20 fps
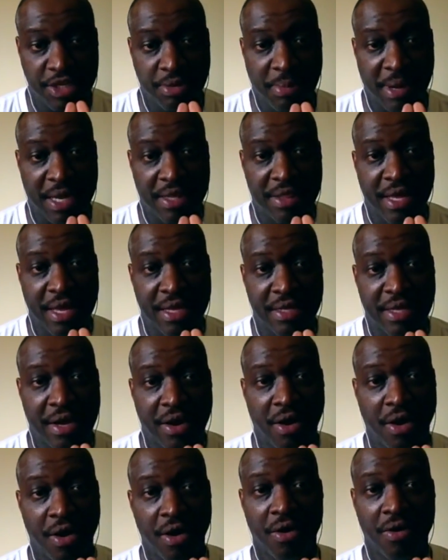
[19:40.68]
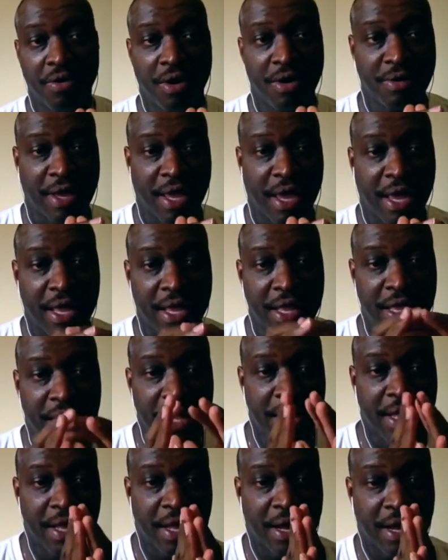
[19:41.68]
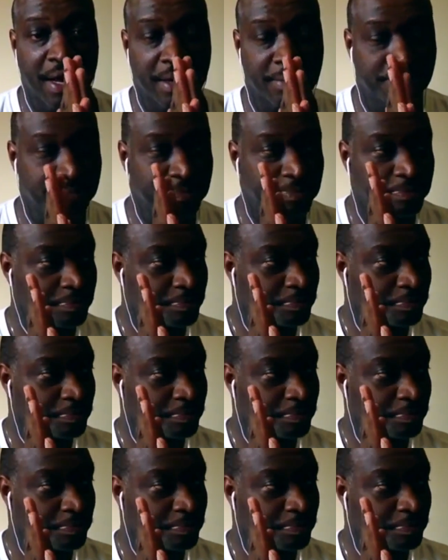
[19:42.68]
you might think that, oh, okay, they'll